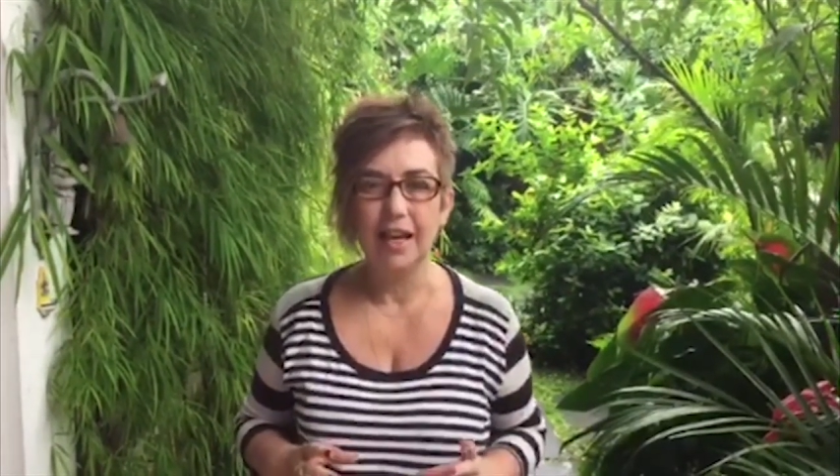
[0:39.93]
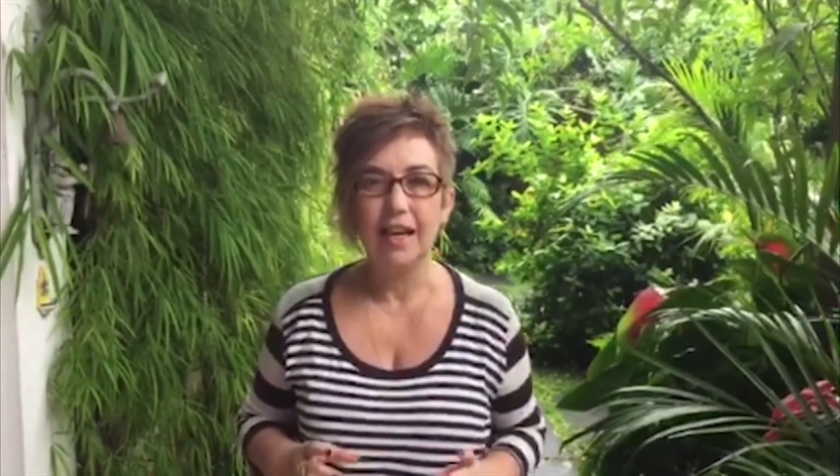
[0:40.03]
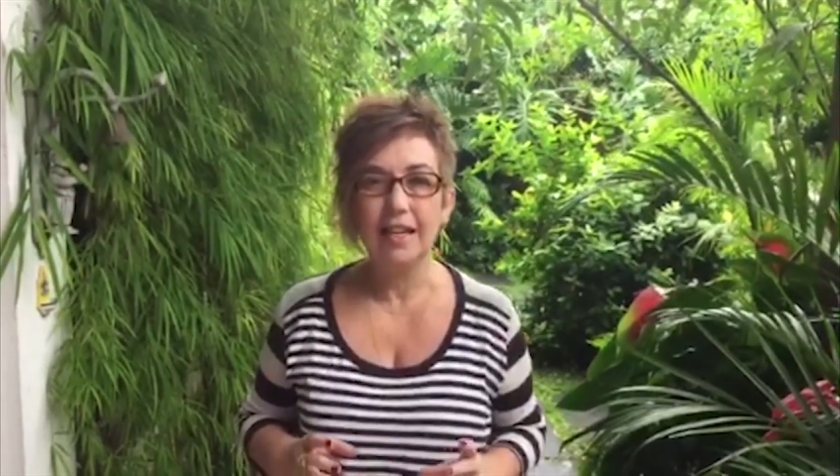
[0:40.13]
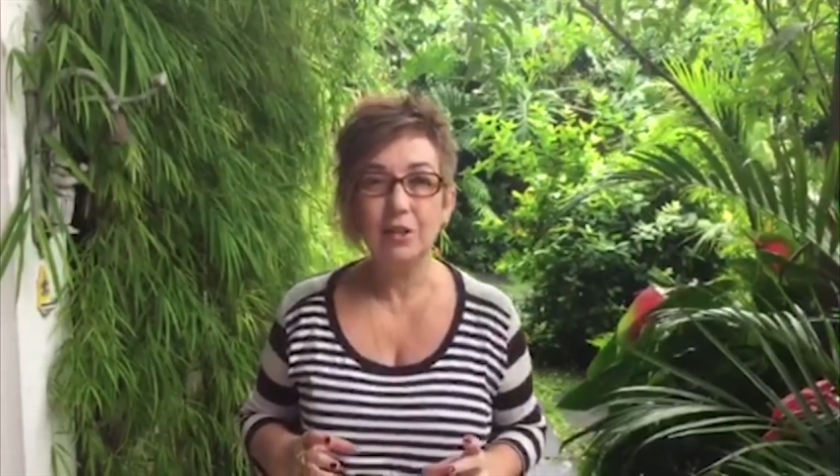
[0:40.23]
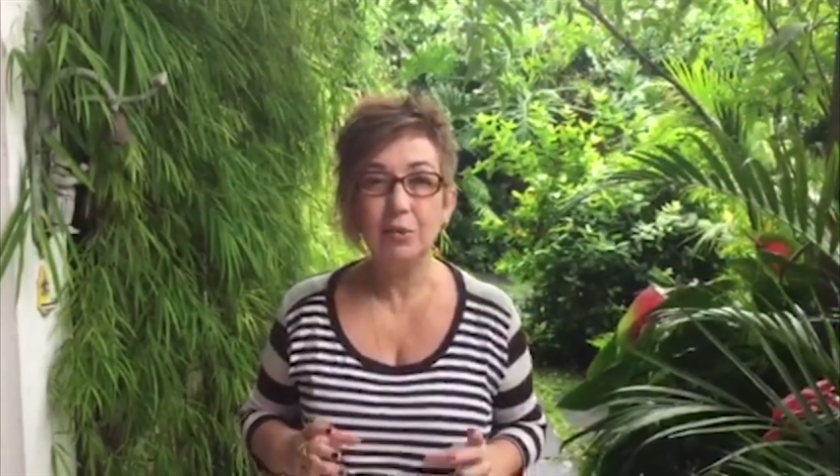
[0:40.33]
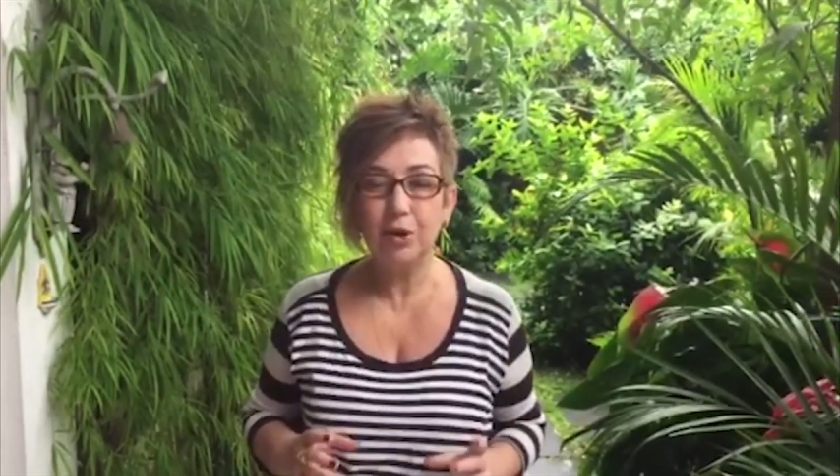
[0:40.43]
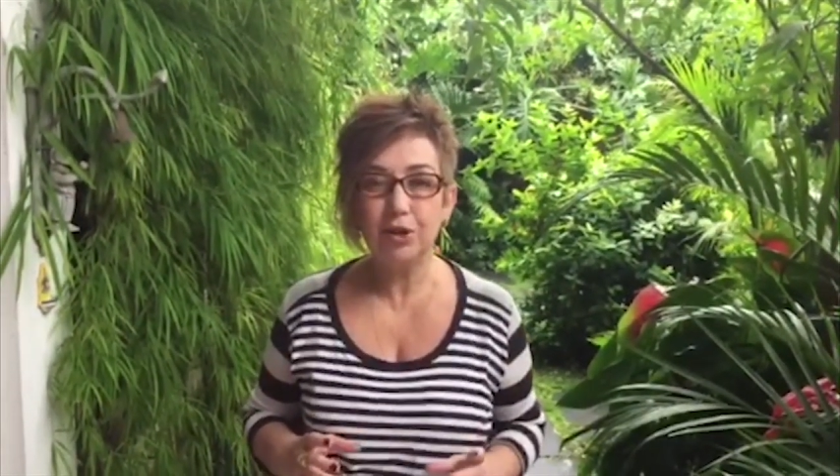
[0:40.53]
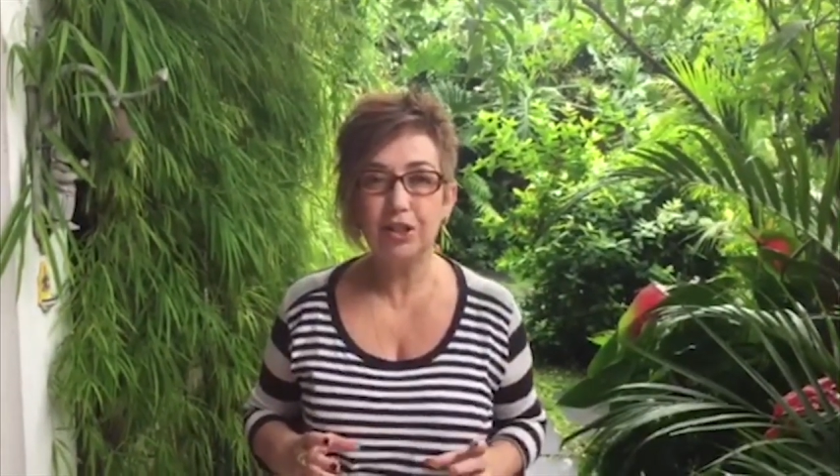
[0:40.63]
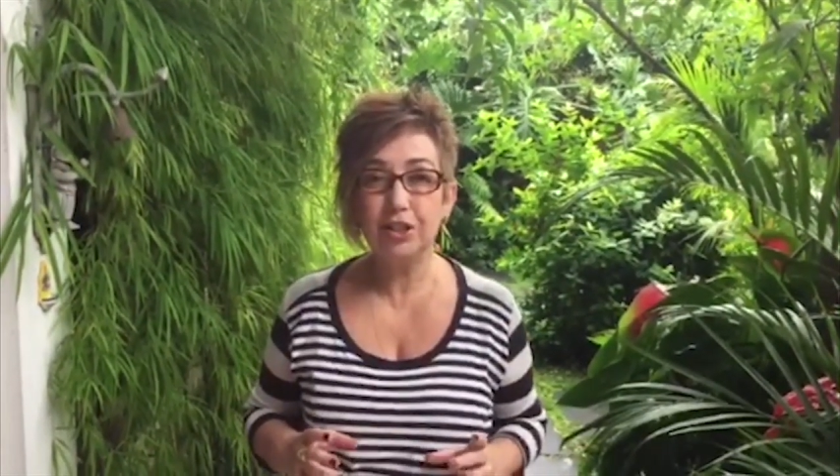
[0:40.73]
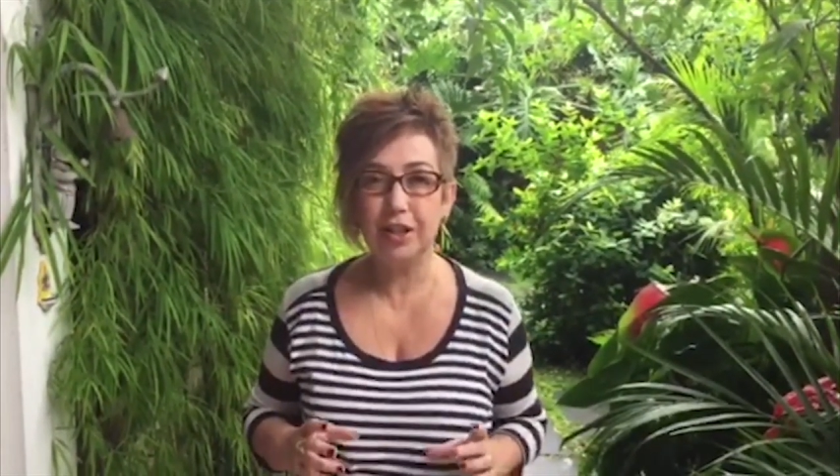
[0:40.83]
has
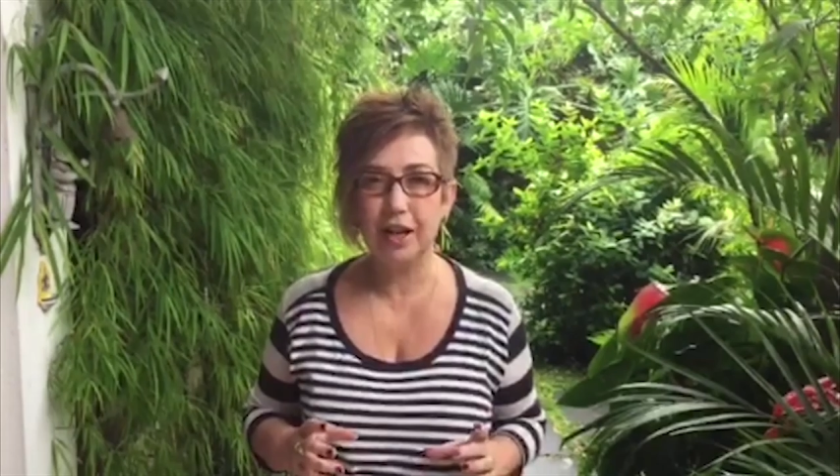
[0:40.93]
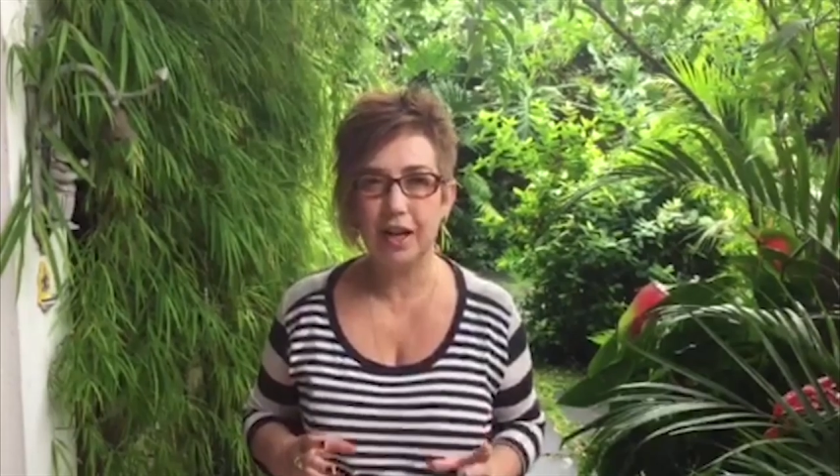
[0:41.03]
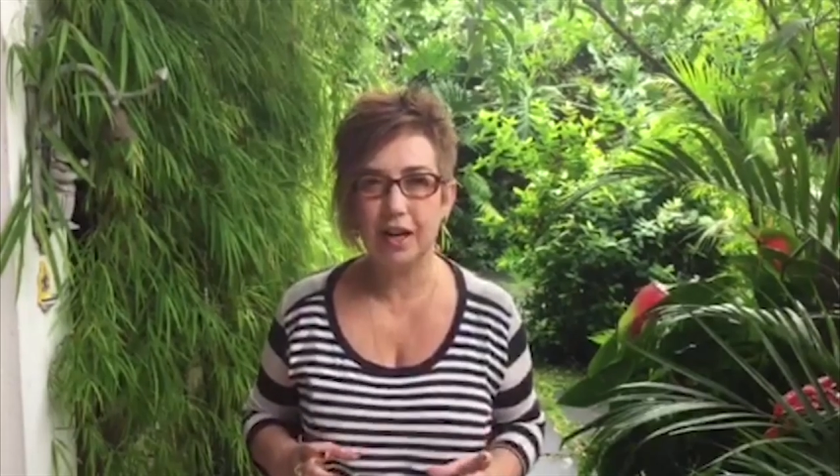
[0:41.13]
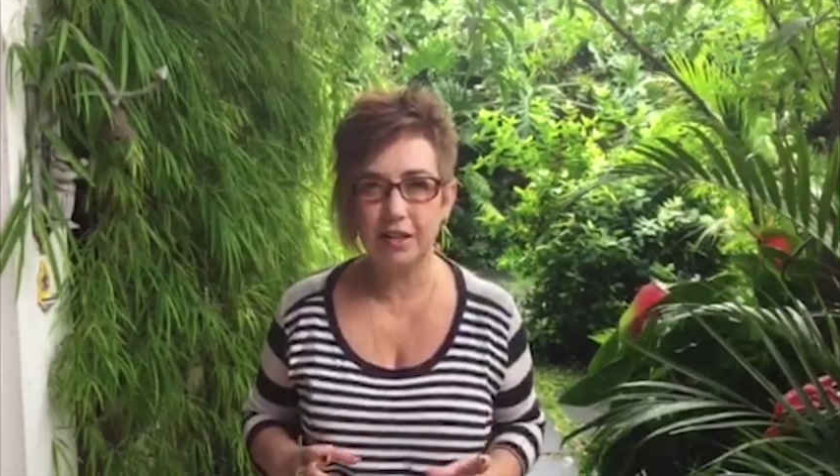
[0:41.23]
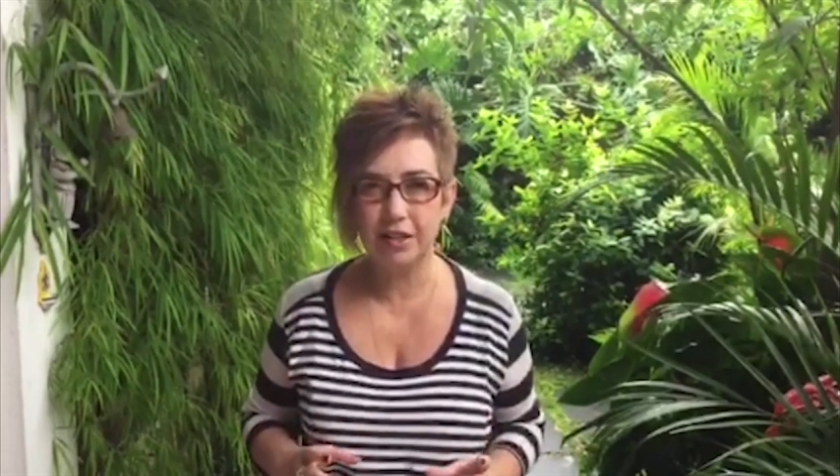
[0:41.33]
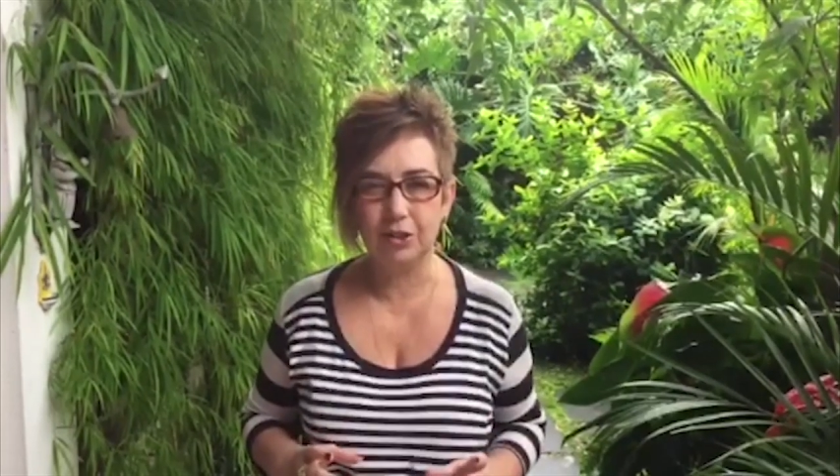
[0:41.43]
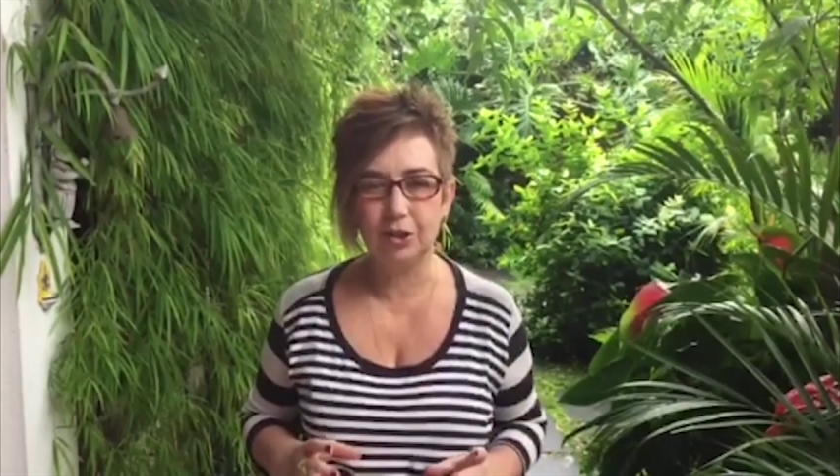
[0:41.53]
worked hard